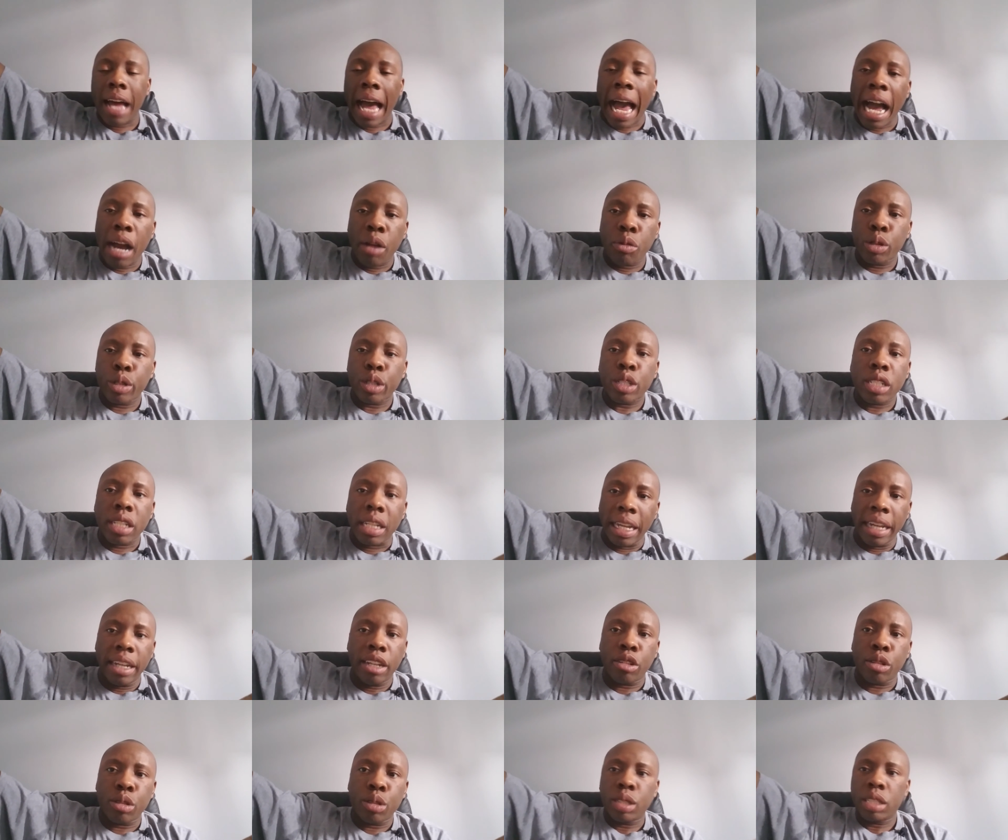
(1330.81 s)
hours
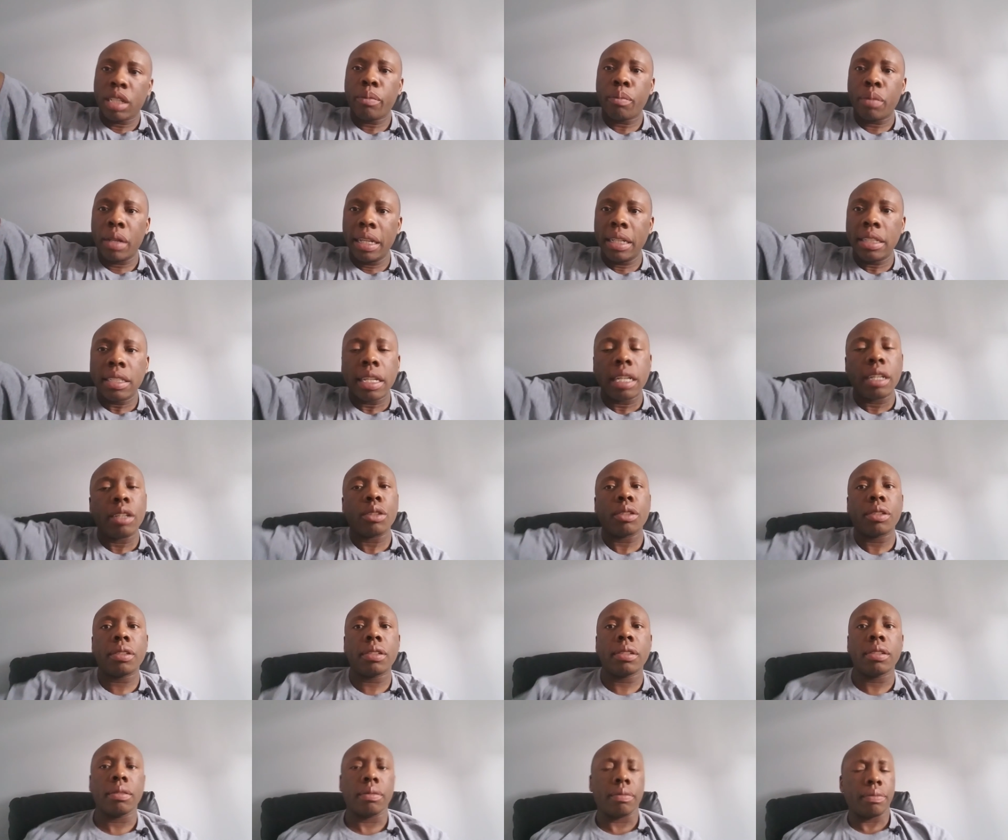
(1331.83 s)
later someplace
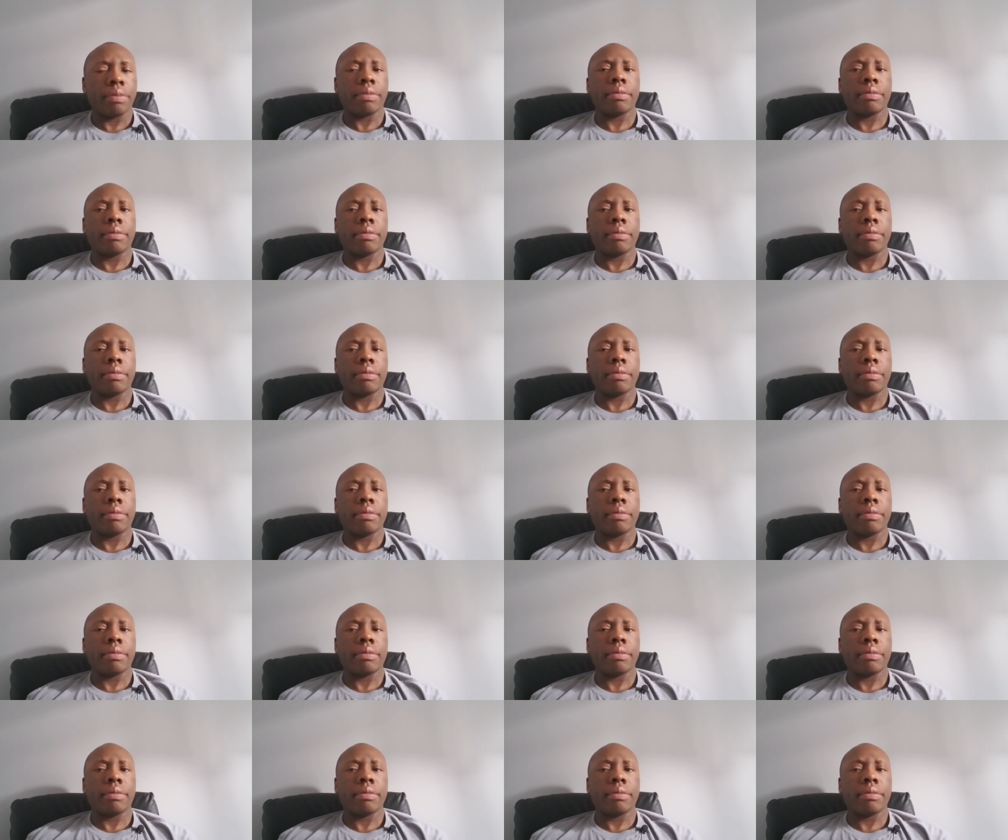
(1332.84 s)
else?